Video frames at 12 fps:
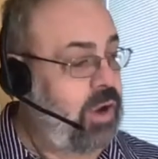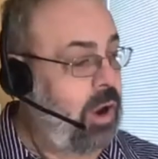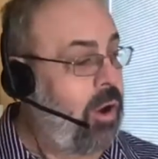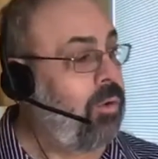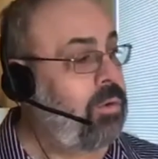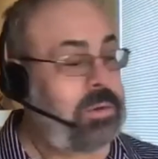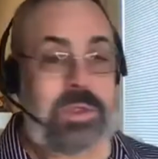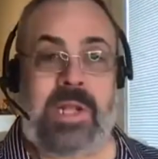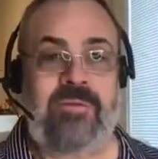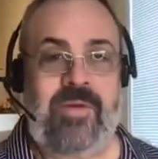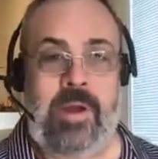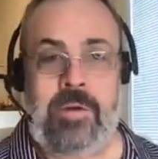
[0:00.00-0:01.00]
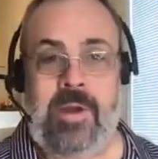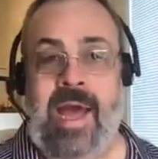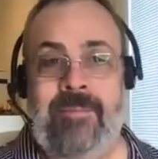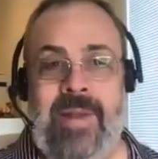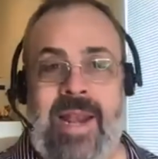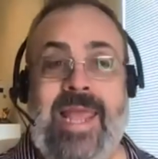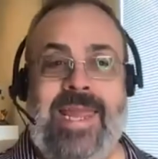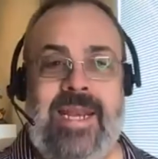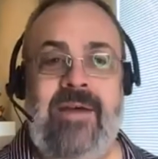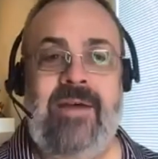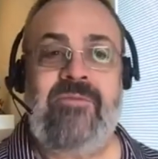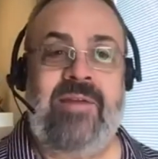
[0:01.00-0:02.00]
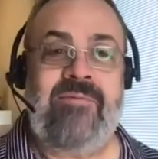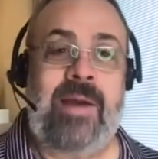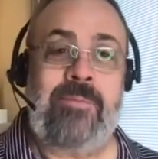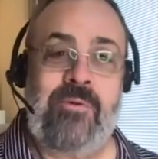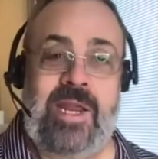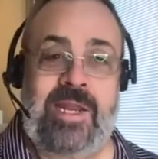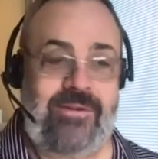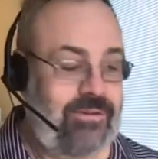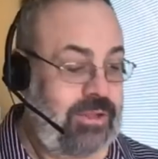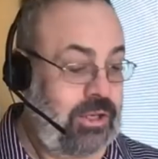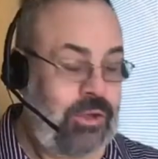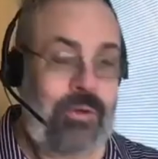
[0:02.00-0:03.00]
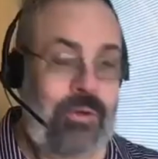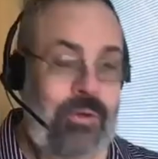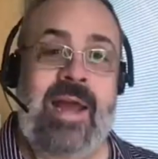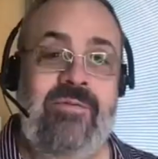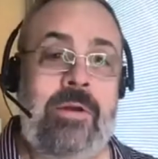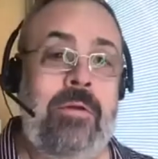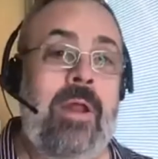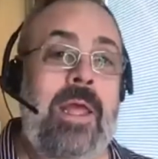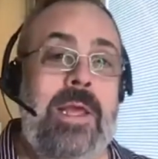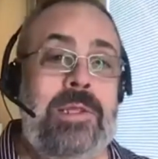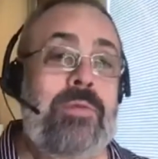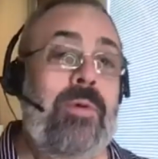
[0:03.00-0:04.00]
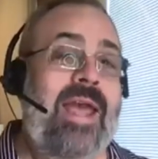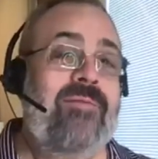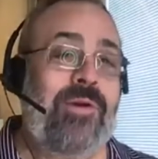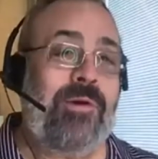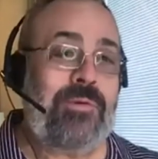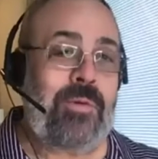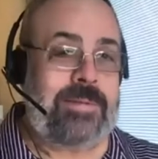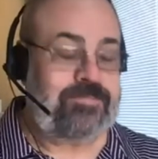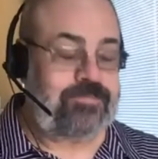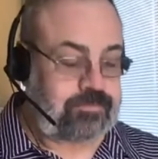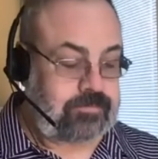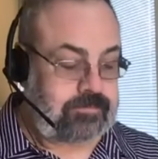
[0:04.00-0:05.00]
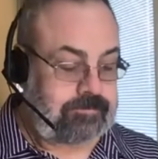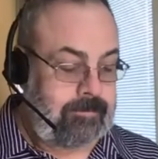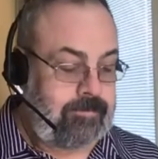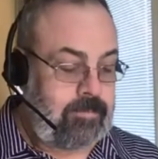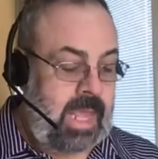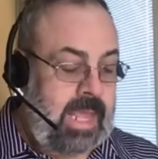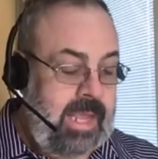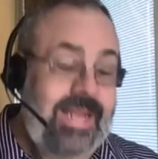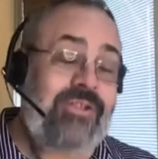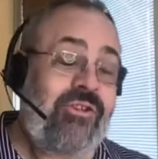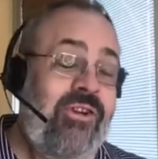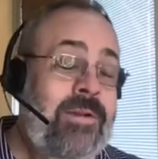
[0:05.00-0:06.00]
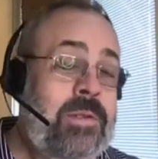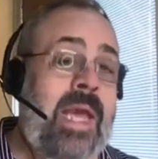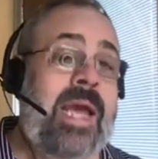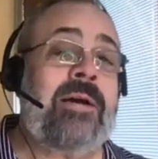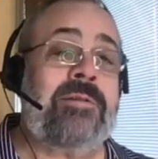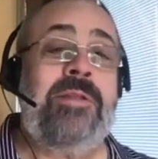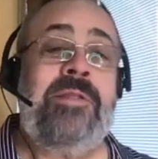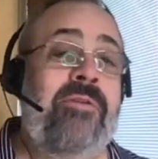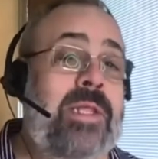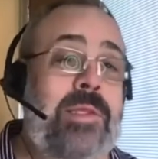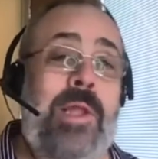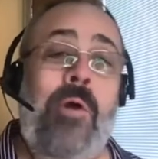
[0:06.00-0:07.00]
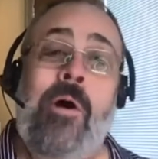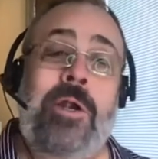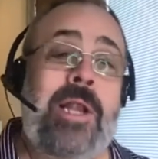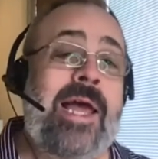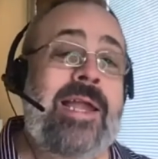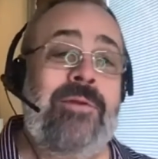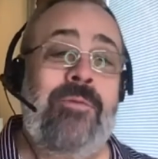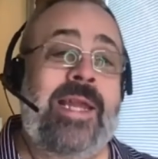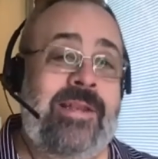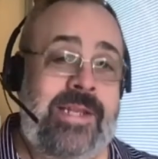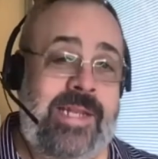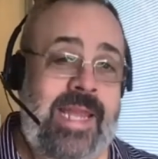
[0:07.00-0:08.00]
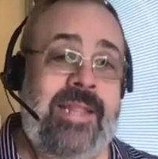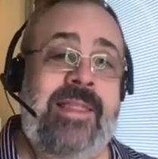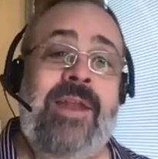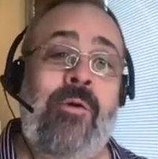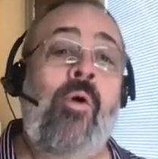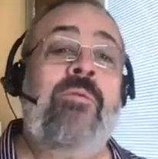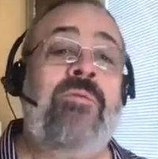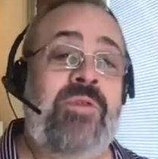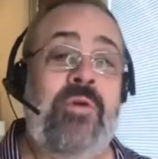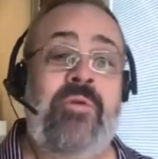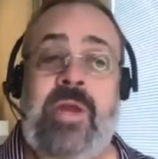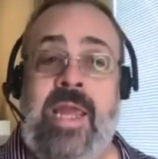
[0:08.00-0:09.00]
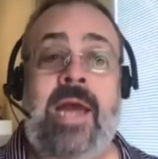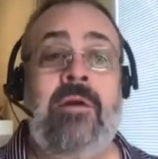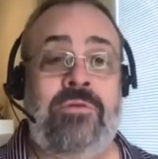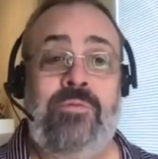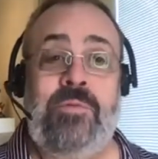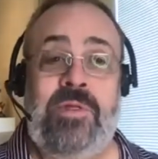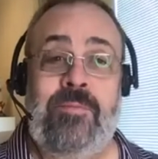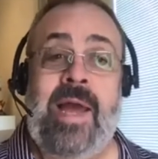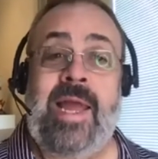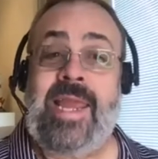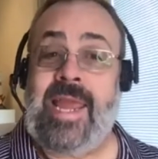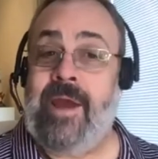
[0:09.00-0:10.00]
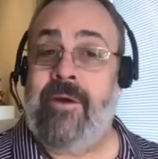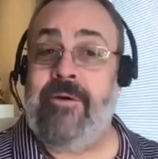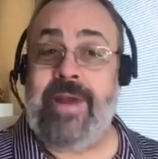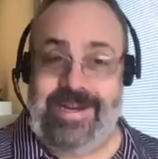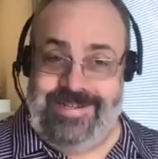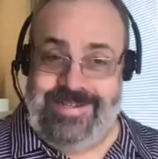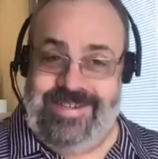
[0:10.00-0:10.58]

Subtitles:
have an old cell phone. I'm lucky enough, I've upgraded to the new iPhone. So I have an old one. It turns out that there is no online way to get that off of your account with my carrier.